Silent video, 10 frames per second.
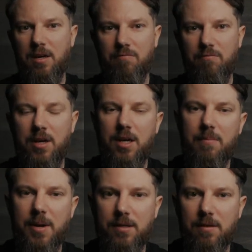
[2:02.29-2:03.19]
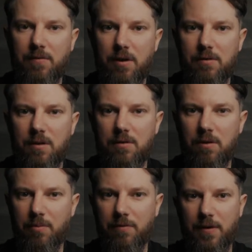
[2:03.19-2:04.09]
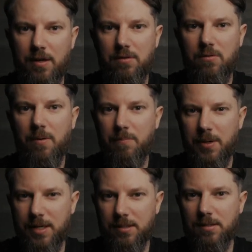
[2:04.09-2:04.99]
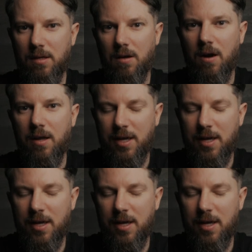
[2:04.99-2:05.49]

it really makes the photos look professional and pleasing to the eye.